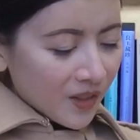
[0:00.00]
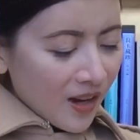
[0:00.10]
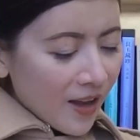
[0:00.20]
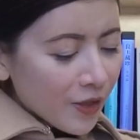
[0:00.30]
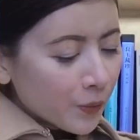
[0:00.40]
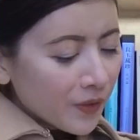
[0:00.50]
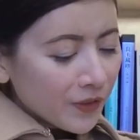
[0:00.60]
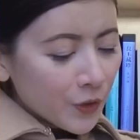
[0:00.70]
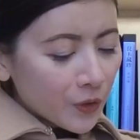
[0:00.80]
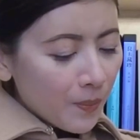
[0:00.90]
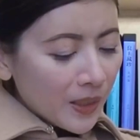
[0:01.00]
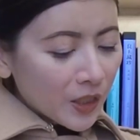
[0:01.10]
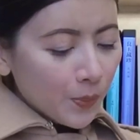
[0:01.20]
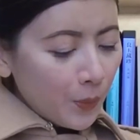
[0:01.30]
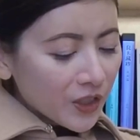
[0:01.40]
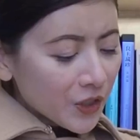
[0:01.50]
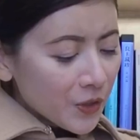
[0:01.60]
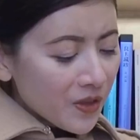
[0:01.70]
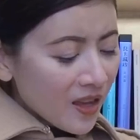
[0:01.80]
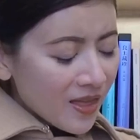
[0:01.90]
I thought Gryffindor meant more to
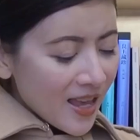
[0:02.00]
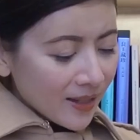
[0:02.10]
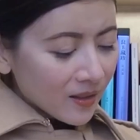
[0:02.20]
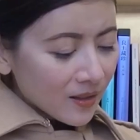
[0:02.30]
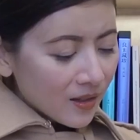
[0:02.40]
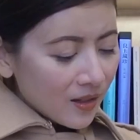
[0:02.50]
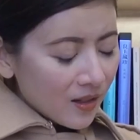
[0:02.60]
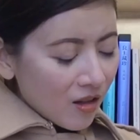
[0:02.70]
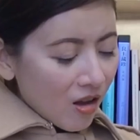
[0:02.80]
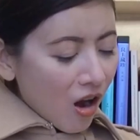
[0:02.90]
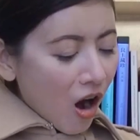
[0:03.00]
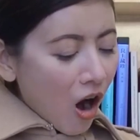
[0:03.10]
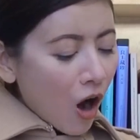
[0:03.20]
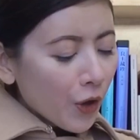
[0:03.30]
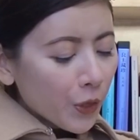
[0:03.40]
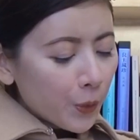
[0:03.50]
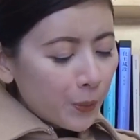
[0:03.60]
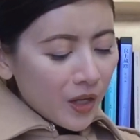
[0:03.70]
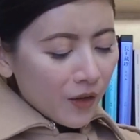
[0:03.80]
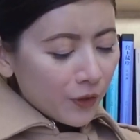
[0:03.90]
you than this. All
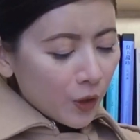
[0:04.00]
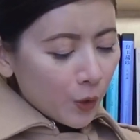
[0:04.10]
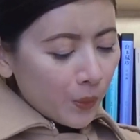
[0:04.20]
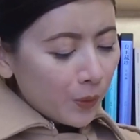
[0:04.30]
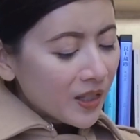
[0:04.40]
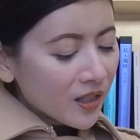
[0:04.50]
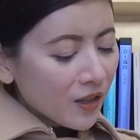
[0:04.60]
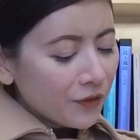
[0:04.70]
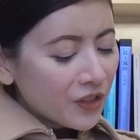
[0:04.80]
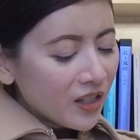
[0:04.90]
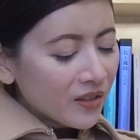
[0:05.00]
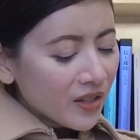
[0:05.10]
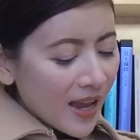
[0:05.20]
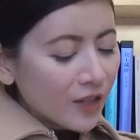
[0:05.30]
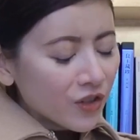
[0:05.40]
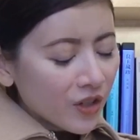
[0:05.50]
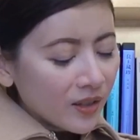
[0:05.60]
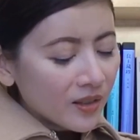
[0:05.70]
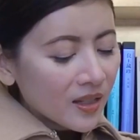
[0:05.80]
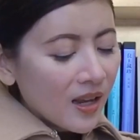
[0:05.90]
3 of you will receive
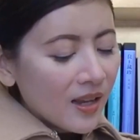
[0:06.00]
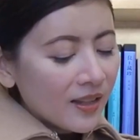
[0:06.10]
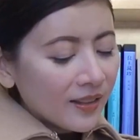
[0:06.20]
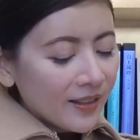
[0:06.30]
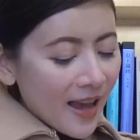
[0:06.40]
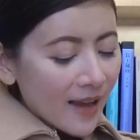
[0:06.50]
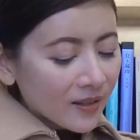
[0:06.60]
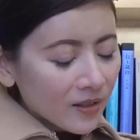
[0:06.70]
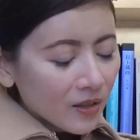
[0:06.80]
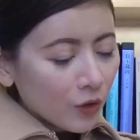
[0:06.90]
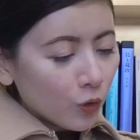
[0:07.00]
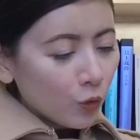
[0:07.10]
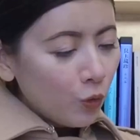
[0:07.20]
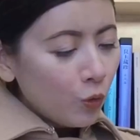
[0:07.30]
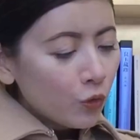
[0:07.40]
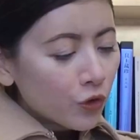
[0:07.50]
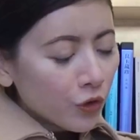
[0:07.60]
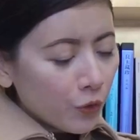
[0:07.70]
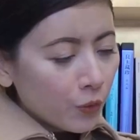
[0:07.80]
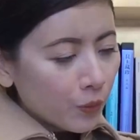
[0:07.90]
detentions. Yes, you
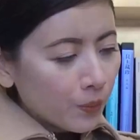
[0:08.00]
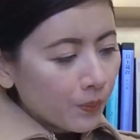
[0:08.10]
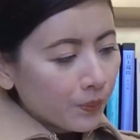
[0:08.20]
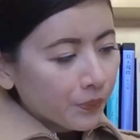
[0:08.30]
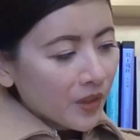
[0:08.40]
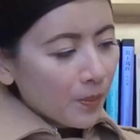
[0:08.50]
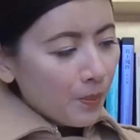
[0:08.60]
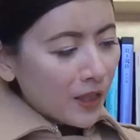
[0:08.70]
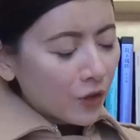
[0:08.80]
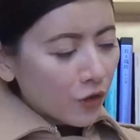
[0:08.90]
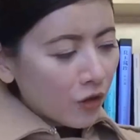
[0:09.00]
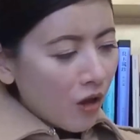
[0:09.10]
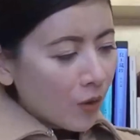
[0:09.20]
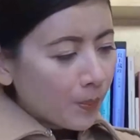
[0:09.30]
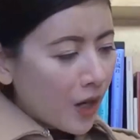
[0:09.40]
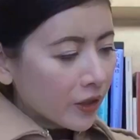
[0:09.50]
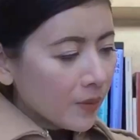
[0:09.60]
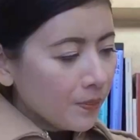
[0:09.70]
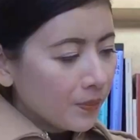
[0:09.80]
too, Mr. Longbottom.